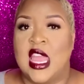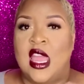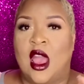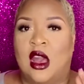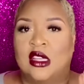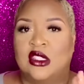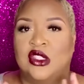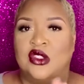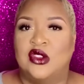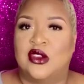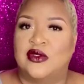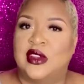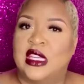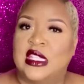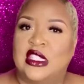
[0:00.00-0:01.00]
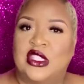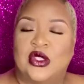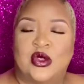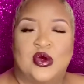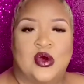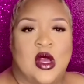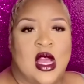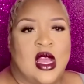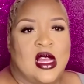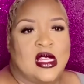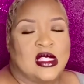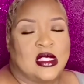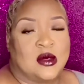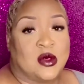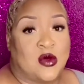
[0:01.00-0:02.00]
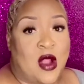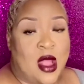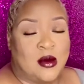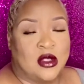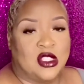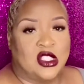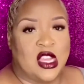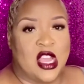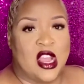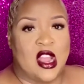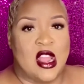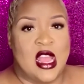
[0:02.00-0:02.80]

Also, too, don't forget to subscribe and share.